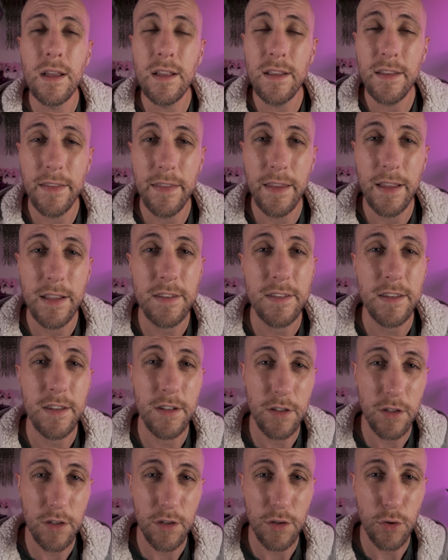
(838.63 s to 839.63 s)
And that's going
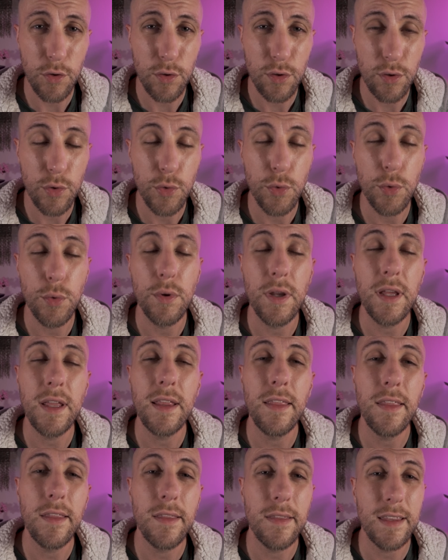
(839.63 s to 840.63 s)
to conclude
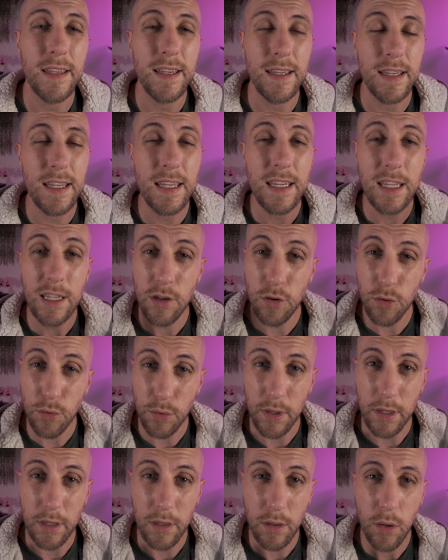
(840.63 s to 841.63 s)
the
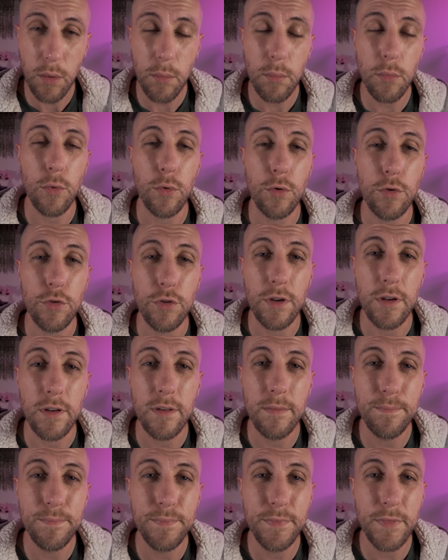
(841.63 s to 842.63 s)
hearing portion
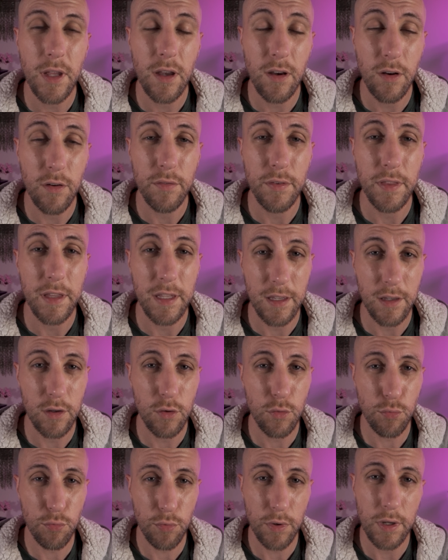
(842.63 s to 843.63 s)
of the
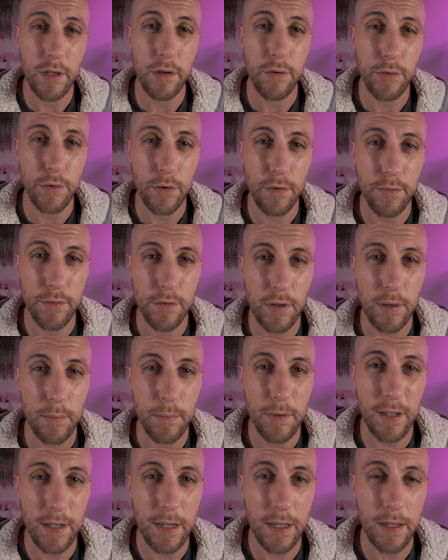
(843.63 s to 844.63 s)
cranial nerve exam
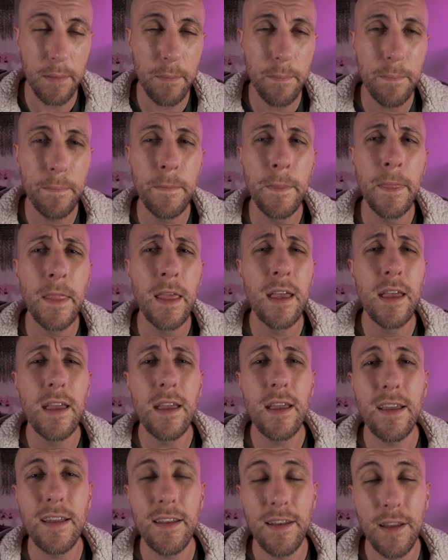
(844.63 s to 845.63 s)
today.
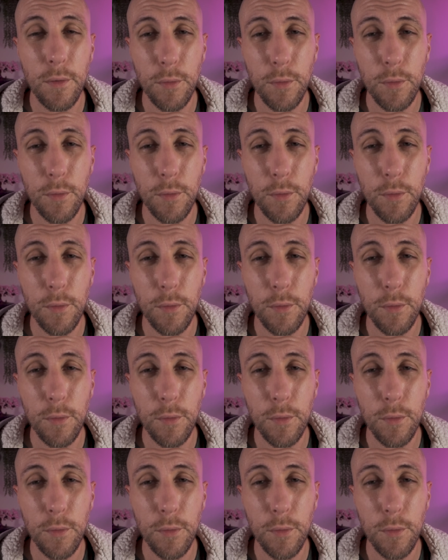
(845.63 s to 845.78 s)
And now